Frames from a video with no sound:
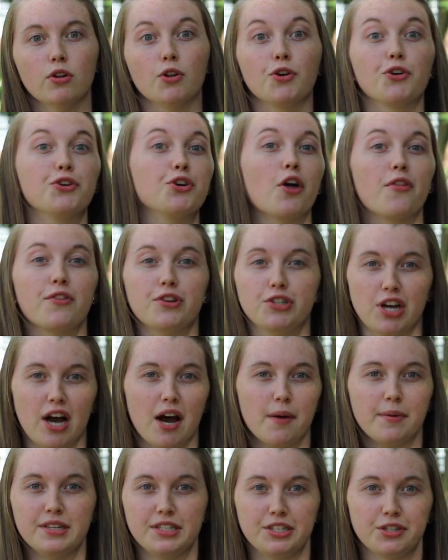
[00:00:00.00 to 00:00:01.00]
learn on the
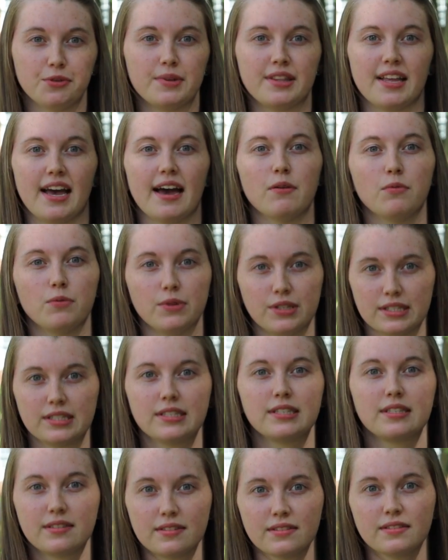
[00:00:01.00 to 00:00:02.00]
job and deal with that
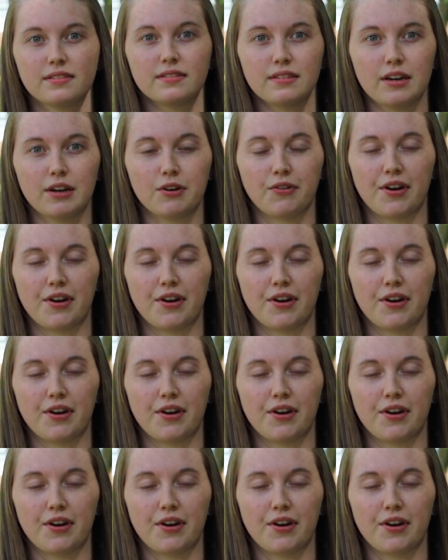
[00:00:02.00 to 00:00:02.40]
was a